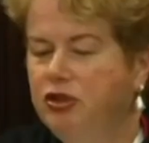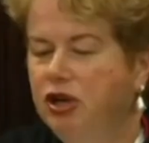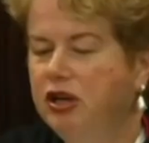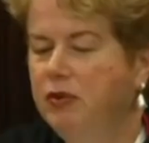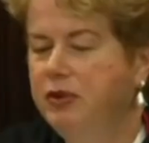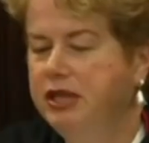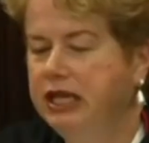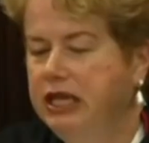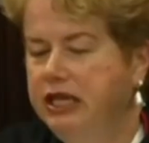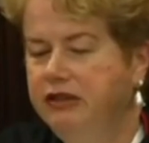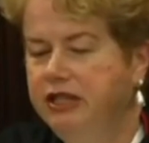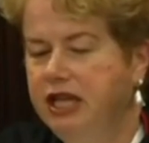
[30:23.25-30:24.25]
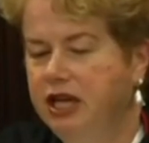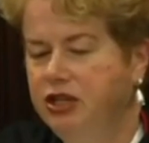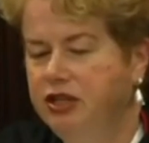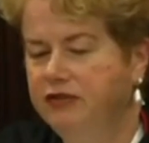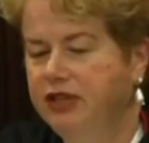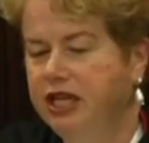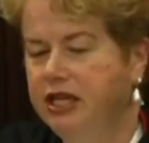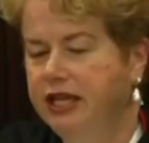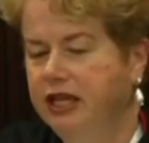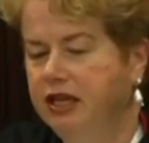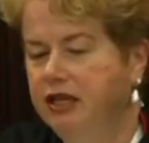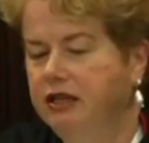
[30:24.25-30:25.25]
You struck her with the clear intention of
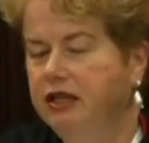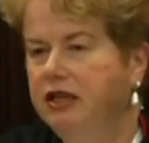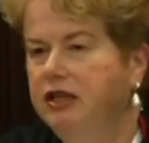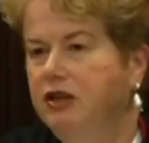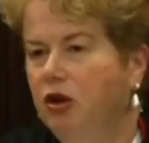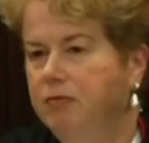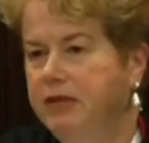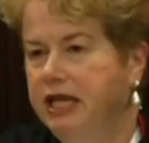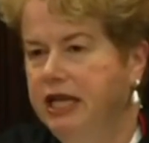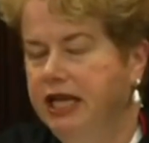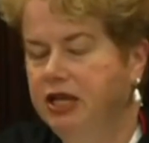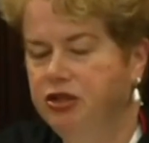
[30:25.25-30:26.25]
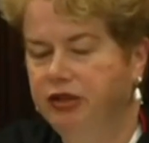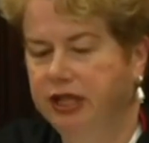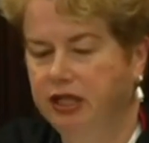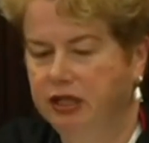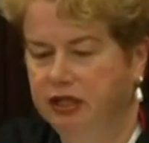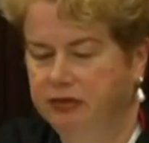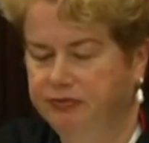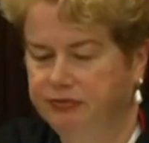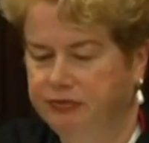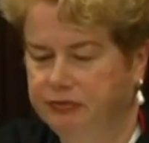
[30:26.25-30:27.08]
killing her, not merely injuring her.